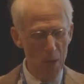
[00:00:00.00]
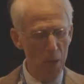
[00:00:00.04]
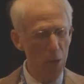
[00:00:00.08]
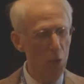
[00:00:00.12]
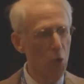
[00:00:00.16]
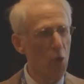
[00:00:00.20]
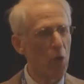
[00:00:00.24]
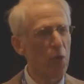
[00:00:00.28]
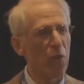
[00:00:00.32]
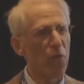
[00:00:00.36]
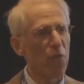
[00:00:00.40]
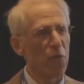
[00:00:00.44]

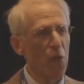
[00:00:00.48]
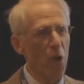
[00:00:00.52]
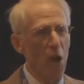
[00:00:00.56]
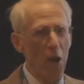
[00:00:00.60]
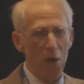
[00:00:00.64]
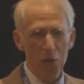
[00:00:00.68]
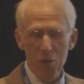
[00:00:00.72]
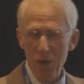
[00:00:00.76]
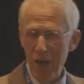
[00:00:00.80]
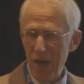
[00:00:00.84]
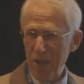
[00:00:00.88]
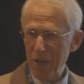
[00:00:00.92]
looked for
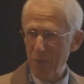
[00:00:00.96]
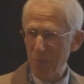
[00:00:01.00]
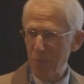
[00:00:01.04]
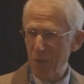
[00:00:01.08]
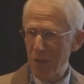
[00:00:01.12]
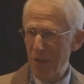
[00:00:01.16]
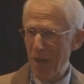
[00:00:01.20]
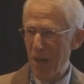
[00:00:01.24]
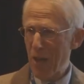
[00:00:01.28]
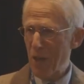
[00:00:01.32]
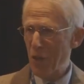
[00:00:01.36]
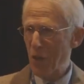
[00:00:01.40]
other
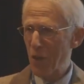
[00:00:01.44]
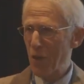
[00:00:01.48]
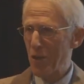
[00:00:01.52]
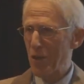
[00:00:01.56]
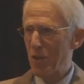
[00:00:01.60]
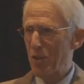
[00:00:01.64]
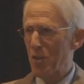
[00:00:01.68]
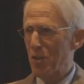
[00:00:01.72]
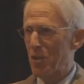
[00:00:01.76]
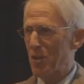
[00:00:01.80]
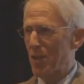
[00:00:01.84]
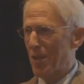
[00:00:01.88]

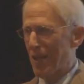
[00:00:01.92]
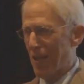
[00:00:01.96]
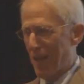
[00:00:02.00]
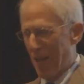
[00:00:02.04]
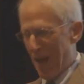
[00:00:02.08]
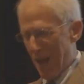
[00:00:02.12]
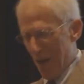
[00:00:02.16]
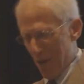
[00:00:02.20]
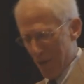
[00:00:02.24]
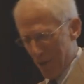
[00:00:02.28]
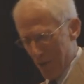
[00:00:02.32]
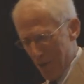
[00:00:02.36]
explanations,
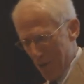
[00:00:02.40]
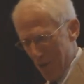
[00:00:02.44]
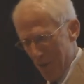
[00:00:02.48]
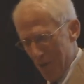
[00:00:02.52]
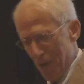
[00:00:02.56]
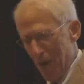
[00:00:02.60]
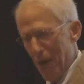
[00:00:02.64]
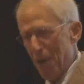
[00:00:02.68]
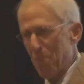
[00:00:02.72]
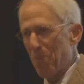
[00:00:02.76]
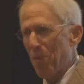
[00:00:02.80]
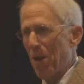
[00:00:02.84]

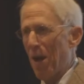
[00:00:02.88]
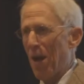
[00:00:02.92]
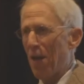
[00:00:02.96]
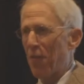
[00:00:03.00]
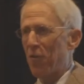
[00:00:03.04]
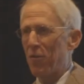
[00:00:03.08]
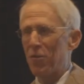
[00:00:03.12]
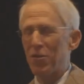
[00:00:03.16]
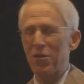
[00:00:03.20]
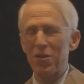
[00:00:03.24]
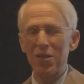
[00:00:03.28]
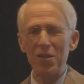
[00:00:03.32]
counter
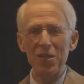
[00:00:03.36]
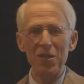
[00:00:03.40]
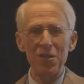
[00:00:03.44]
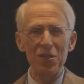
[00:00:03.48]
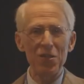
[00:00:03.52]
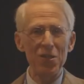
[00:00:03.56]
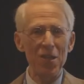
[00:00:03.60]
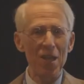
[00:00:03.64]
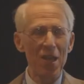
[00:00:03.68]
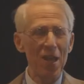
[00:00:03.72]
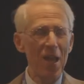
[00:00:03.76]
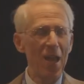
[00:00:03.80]

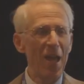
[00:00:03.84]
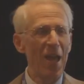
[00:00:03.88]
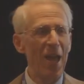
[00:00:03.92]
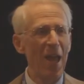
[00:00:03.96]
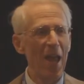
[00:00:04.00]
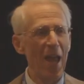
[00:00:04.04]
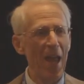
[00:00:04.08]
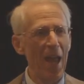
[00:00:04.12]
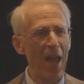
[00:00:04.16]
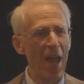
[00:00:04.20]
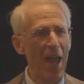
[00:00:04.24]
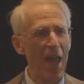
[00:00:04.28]
hypotheses,
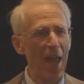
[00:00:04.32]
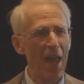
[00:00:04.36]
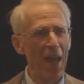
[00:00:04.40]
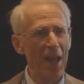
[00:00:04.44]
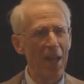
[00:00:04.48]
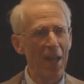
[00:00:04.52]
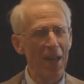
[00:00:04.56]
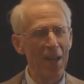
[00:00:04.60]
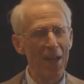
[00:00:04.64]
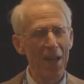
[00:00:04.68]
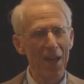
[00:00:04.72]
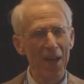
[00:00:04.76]

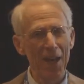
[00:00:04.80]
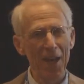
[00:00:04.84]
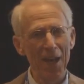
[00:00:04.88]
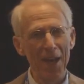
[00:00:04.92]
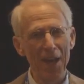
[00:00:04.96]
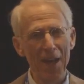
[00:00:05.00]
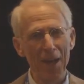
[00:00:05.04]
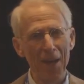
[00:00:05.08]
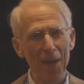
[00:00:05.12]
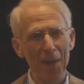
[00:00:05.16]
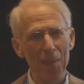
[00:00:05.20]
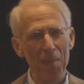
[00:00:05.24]
and
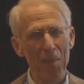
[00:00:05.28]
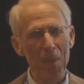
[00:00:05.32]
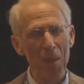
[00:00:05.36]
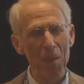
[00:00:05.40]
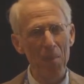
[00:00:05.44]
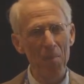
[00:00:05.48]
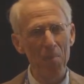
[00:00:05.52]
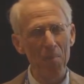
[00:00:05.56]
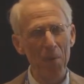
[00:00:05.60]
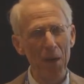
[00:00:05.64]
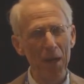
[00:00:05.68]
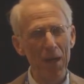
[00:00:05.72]

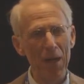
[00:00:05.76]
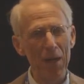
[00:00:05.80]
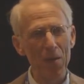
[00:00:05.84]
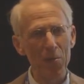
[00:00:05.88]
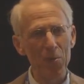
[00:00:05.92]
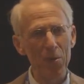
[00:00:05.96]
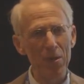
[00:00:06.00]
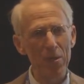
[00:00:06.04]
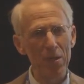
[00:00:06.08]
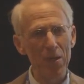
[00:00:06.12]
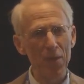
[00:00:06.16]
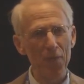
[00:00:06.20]
but it
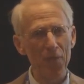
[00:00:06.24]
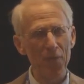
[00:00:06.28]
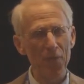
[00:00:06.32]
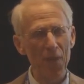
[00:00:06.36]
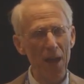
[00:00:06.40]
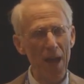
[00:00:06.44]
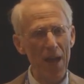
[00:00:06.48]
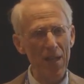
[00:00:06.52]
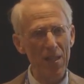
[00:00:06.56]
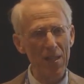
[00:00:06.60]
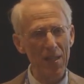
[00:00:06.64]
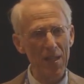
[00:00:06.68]
was a
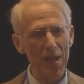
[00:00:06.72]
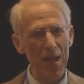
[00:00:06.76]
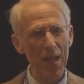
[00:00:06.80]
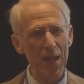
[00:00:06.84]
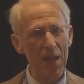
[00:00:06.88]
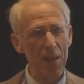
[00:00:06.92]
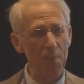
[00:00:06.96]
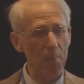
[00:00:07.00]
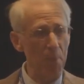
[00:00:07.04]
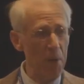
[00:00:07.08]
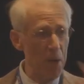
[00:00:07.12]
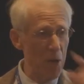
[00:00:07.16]

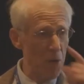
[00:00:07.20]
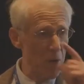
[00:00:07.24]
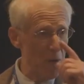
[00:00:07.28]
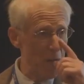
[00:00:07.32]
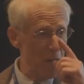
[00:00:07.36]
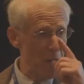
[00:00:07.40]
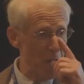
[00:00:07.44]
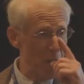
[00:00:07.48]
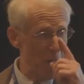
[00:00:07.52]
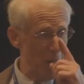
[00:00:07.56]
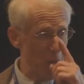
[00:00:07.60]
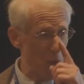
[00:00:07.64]
fascinating
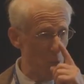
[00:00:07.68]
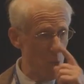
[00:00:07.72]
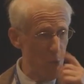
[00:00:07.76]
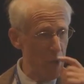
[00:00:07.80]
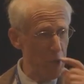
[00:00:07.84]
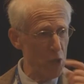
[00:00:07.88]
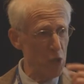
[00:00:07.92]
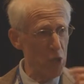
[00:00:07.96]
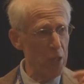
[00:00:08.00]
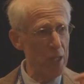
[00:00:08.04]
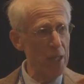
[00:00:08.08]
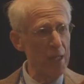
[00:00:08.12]
period in
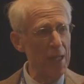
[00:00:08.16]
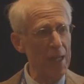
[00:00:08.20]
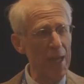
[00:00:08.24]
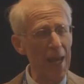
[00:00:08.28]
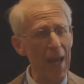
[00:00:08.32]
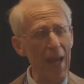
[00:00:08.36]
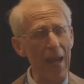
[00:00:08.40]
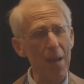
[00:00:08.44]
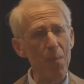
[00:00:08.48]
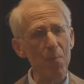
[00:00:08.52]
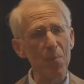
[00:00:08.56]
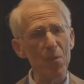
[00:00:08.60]
which he
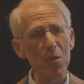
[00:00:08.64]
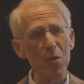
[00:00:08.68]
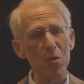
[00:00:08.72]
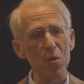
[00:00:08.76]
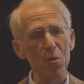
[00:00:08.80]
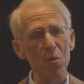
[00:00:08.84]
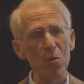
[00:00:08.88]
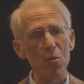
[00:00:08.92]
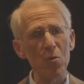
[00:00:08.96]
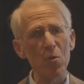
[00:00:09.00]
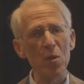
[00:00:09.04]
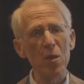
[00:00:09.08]
came
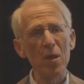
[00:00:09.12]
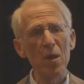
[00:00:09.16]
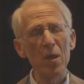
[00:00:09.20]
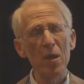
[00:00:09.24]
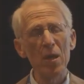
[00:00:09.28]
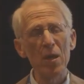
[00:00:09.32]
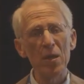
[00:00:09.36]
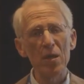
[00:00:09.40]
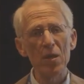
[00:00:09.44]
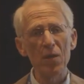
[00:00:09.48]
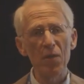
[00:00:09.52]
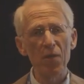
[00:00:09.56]
to
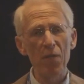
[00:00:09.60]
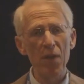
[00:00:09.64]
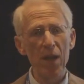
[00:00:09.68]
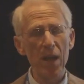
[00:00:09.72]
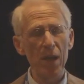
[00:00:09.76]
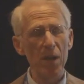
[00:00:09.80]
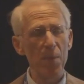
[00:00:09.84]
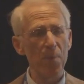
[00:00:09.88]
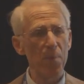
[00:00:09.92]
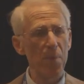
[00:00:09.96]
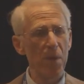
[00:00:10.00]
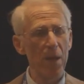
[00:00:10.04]

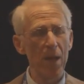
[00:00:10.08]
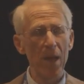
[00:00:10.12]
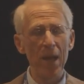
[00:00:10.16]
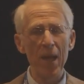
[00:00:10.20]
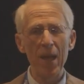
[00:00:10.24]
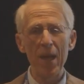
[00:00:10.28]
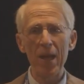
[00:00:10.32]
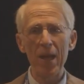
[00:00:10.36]
develop